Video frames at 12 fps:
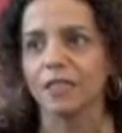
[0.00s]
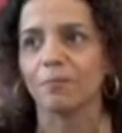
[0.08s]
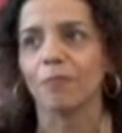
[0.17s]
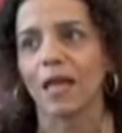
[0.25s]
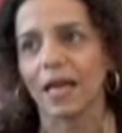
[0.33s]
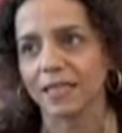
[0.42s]
a
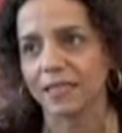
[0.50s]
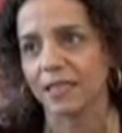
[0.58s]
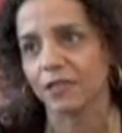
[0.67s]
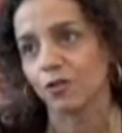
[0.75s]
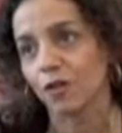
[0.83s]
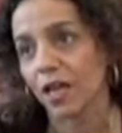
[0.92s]
place
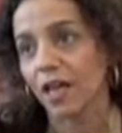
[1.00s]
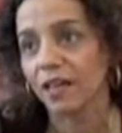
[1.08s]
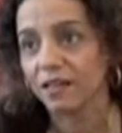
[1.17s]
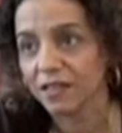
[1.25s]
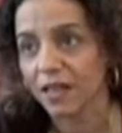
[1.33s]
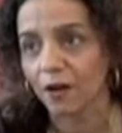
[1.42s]
that,
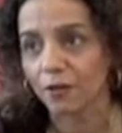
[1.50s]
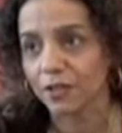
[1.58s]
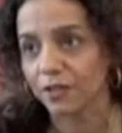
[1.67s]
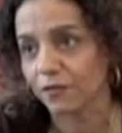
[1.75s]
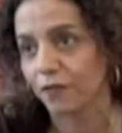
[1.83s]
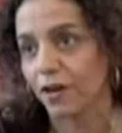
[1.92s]
okay, now
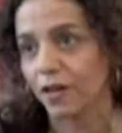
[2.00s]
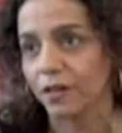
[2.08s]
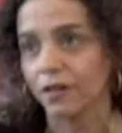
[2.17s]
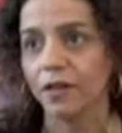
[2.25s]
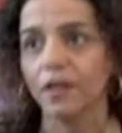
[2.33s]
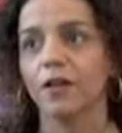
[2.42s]
it's fine.
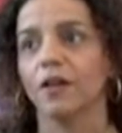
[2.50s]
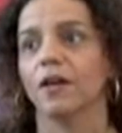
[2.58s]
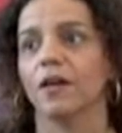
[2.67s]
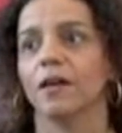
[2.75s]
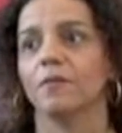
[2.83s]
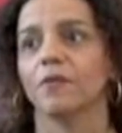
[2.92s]

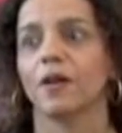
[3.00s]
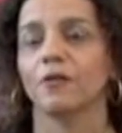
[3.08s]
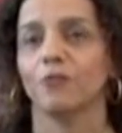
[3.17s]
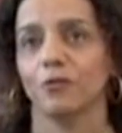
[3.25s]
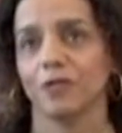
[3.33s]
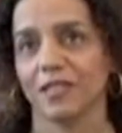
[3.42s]
I
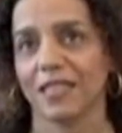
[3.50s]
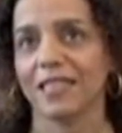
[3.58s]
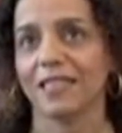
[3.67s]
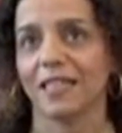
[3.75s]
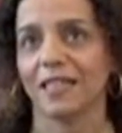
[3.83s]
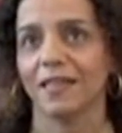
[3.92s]
will
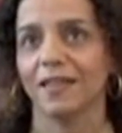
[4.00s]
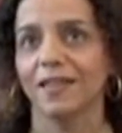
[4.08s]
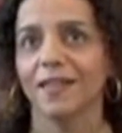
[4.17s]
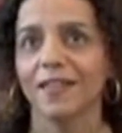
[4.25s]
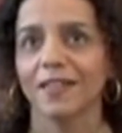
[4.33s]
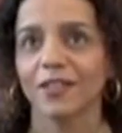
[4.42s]
sit here.
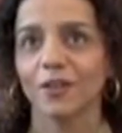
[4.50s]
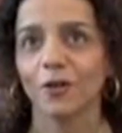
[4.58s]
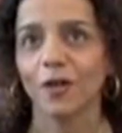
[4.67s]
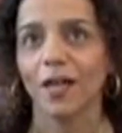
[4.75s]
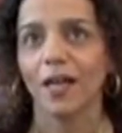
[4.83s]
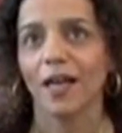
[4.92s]
So,
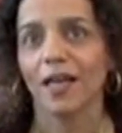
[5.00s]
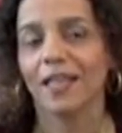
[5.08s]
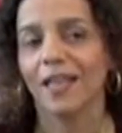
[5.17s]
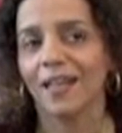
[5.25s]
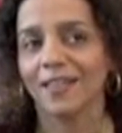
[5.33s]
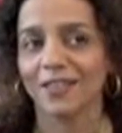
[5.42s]
and
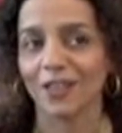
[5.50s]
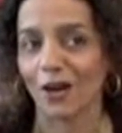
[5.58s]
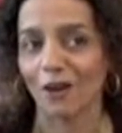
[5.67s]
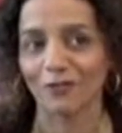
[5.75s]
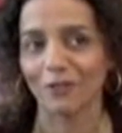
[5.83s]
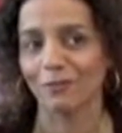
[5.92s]
it's
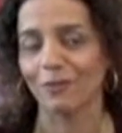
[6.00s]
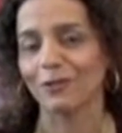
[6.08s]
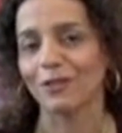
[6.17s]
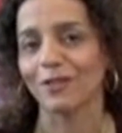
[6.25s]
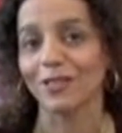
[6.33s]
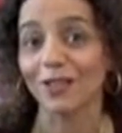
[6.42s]
comfortable.
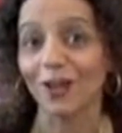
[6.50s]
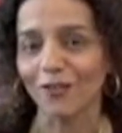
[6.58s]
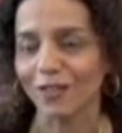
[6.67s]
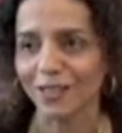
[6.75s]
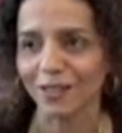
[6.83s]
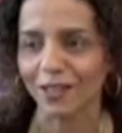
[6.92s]
No, it's
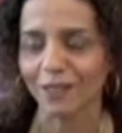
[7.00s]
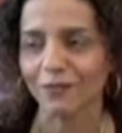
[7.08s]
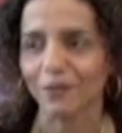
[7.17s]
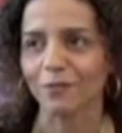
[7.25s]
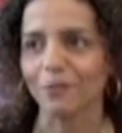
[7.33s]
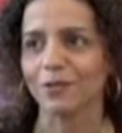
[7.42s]
always
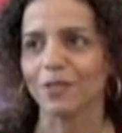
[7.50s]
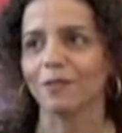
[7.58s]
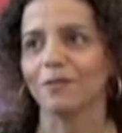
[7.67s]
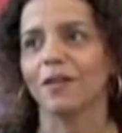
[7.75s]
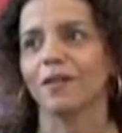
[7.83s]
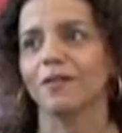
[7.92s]
uncomfortable
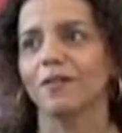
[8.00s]
somehow.